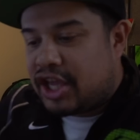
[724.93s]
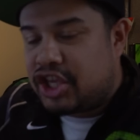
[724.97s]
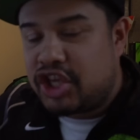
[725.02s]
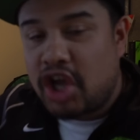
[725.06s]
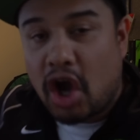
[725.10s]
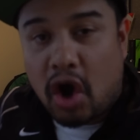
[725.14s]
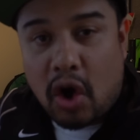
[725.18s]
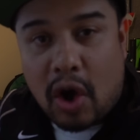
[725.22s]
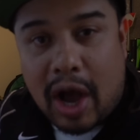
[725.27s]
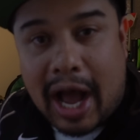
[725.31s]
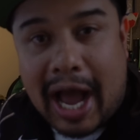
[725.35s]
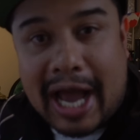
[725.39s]

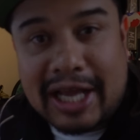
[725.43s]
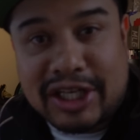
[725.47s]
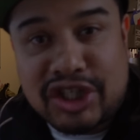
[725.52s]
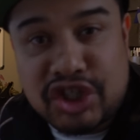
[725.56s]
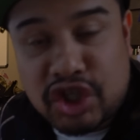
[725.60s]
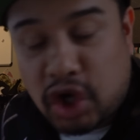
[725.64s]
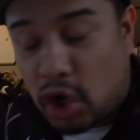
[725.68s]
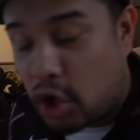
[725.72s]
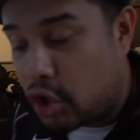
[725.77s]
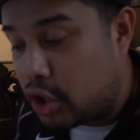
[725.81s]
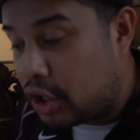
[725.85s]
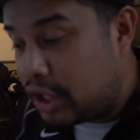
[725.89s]
Yo, I
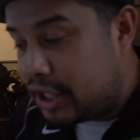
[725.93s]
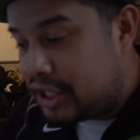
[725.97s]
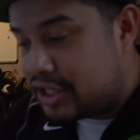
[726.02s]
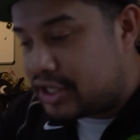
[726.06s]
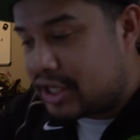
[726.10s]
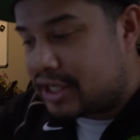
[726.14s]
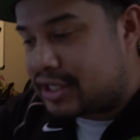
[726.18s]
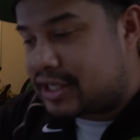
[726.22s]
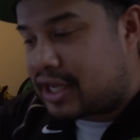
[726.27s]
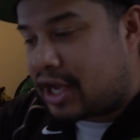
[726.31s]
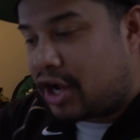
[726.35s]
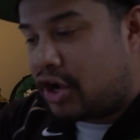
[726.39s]
totally
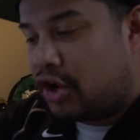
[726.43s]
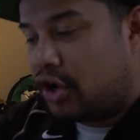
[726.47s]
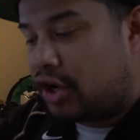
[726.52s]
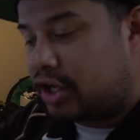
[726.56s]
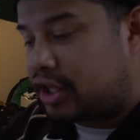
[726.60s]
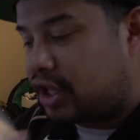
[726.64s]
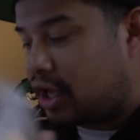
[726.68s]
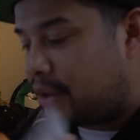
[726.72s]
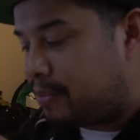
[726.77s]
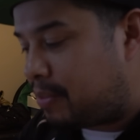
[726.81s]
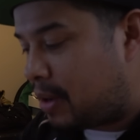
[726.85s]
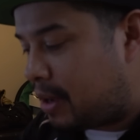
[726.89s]
just got
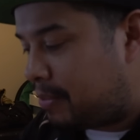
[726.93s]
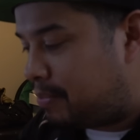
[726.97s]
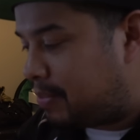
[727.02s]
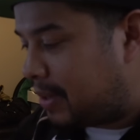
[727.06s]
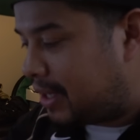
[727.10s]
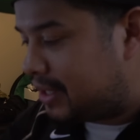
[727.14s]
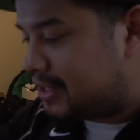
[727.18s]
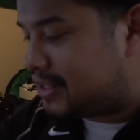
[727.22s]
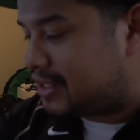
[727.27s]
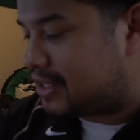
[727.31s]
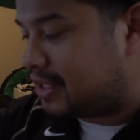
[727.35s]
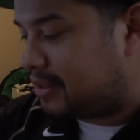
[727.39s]
hooked up by
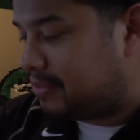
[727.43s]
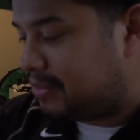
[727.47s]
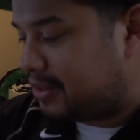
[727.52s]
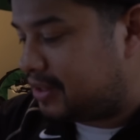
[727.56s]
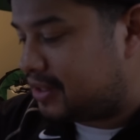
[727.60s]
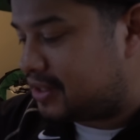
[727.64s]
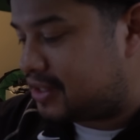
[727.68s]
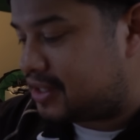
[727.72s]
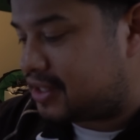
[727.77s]
Ben Simmons.